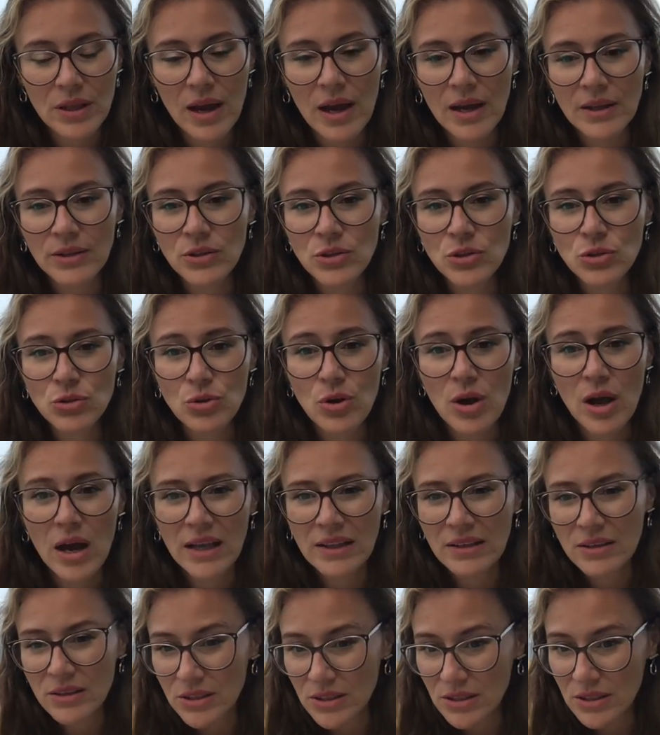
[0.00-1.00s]
others or
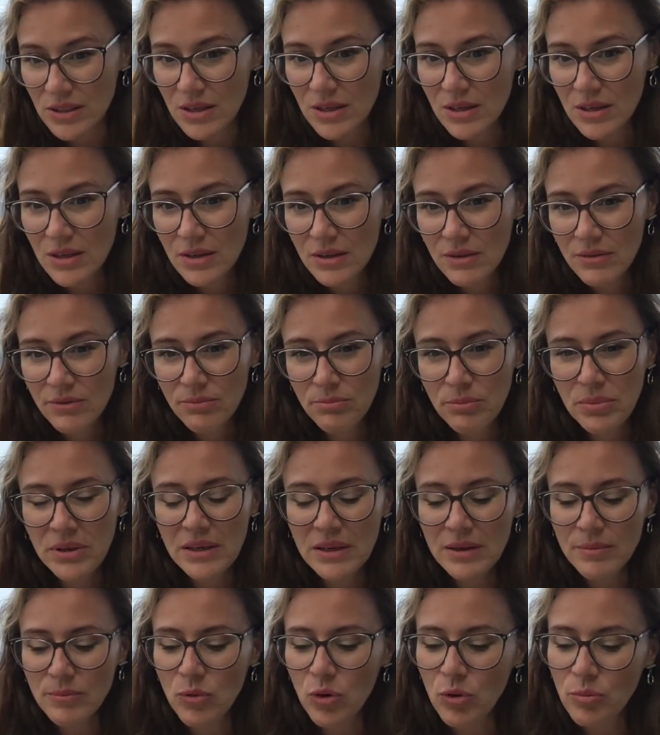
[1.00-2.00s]
others
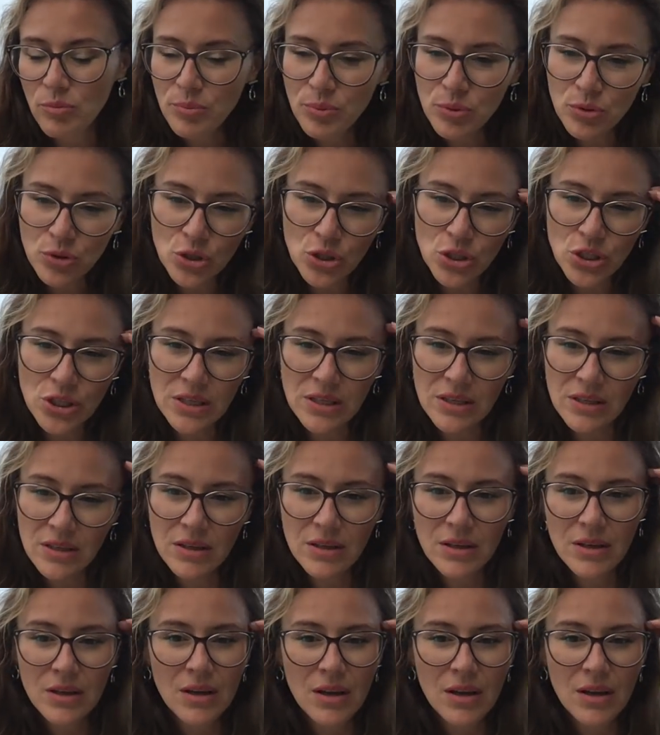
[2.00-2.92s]
being more pushy.